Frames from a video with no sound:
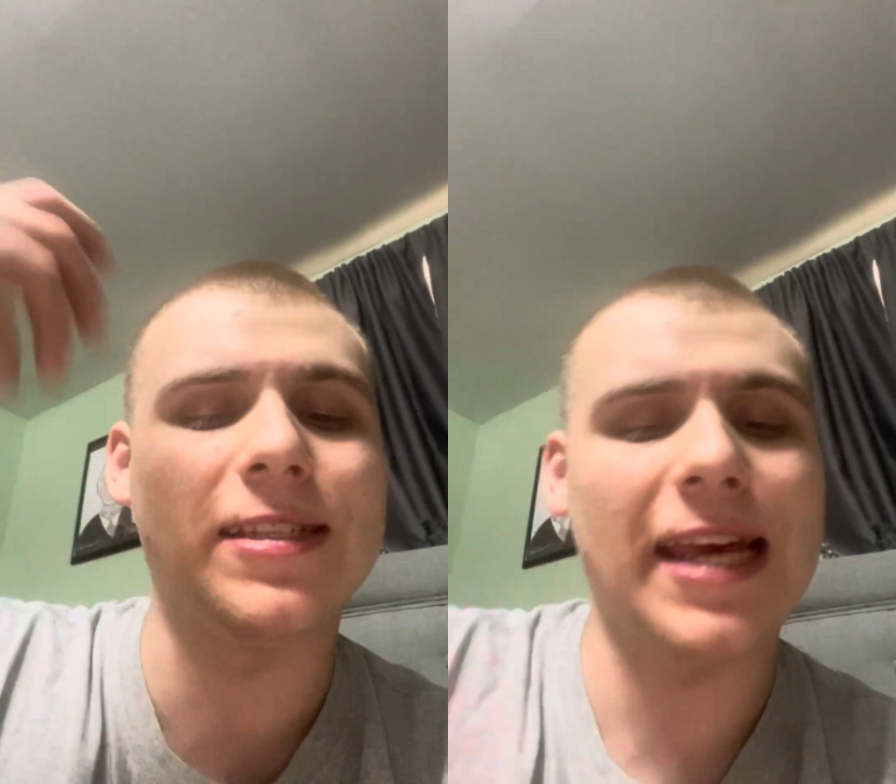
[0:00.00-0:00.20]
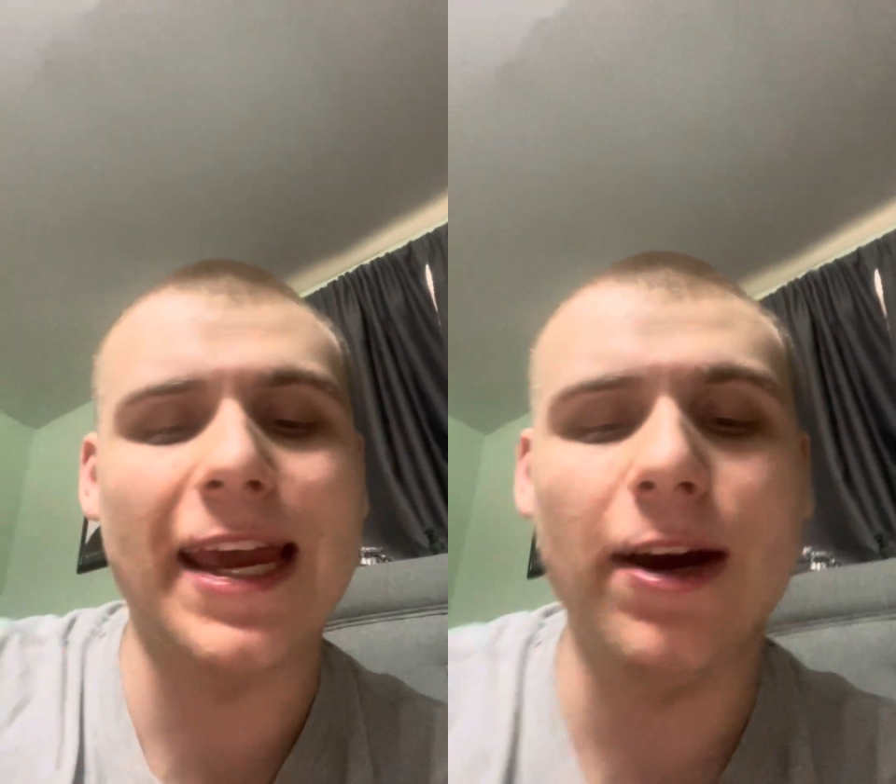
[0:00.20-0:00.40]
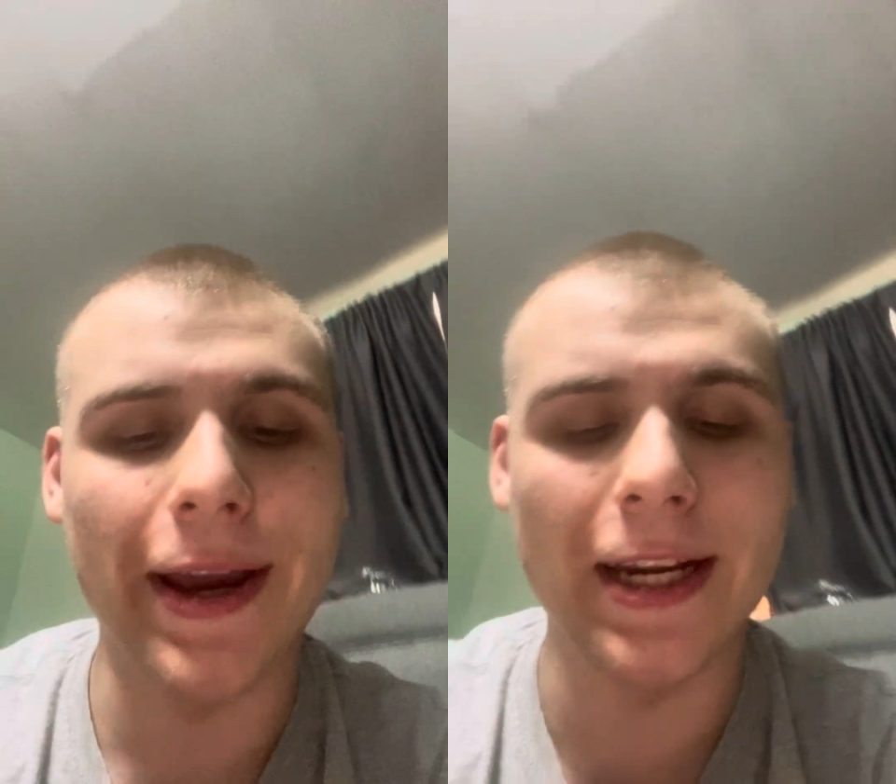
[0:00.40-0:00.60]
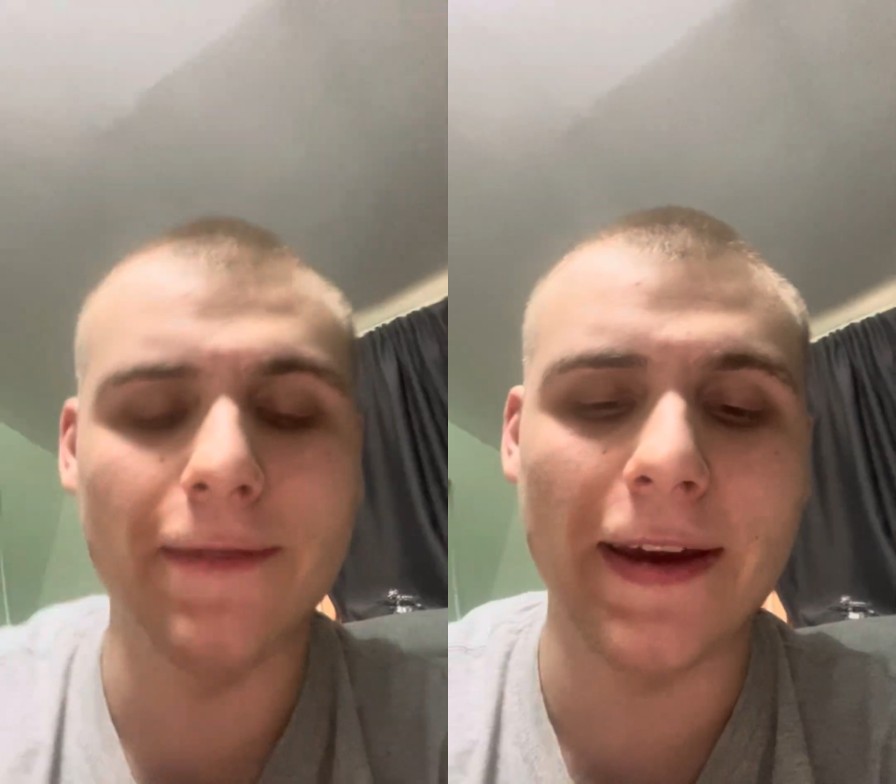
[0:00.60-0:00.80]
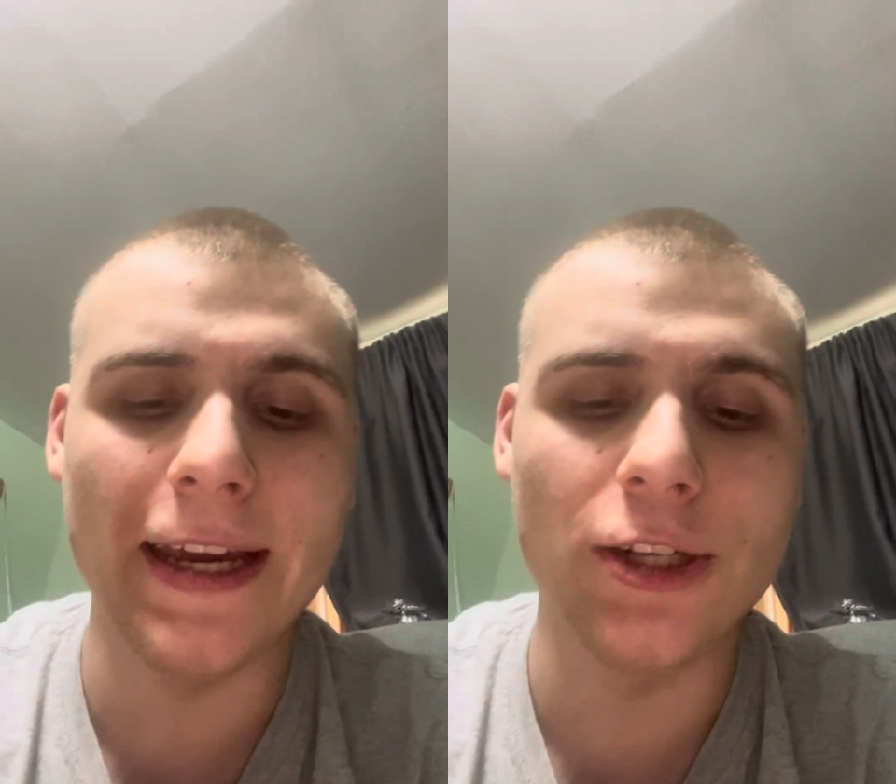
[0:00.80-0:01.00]
It's alien
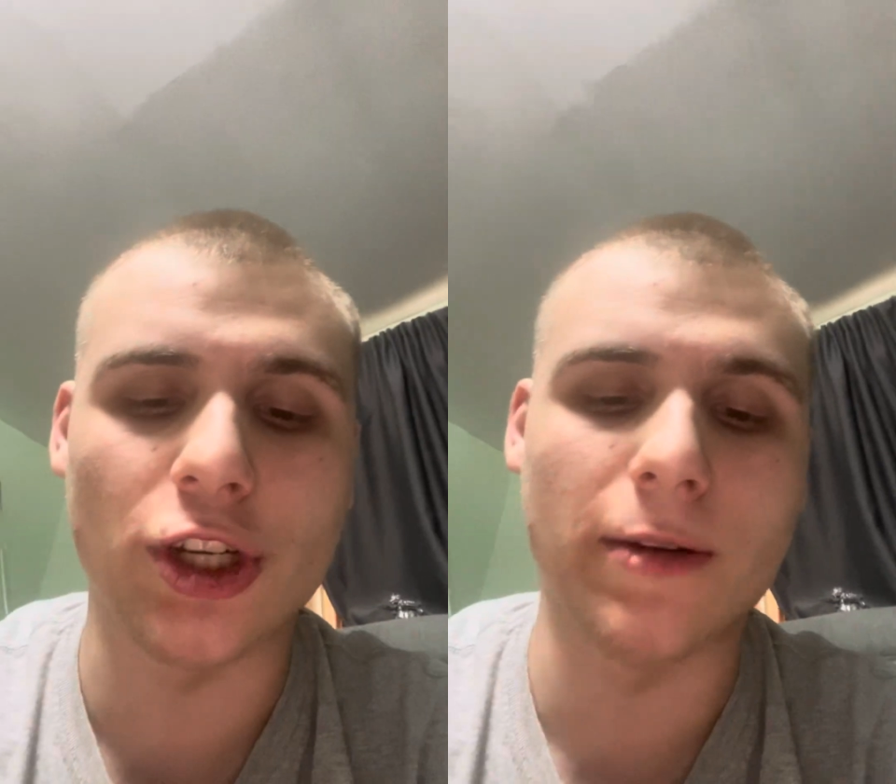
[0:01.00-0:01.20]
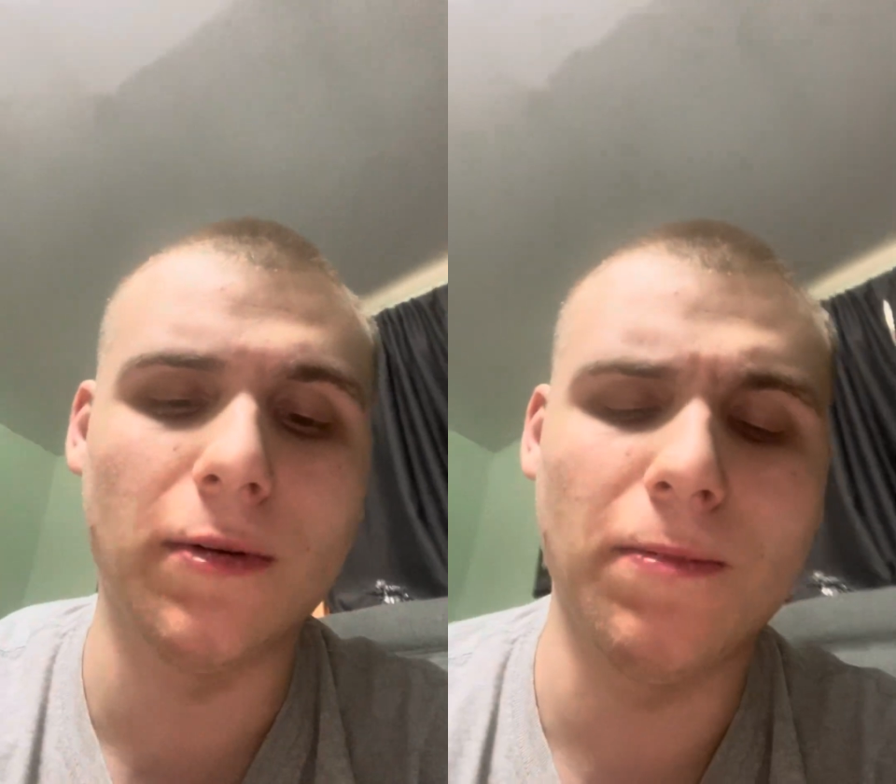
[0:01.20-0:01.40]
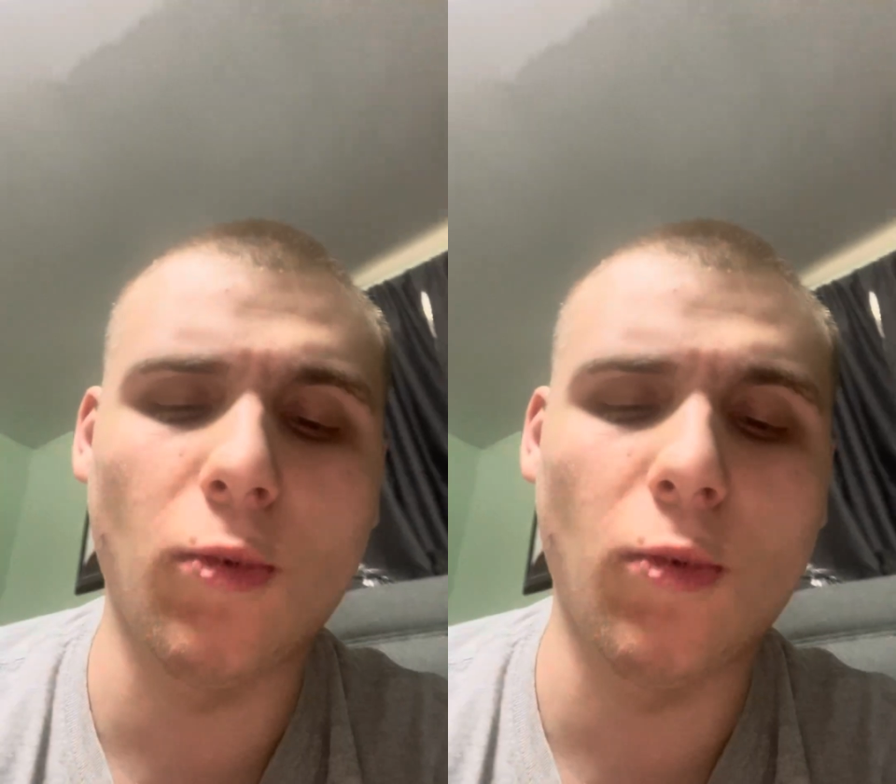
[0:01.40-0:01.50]
invasion."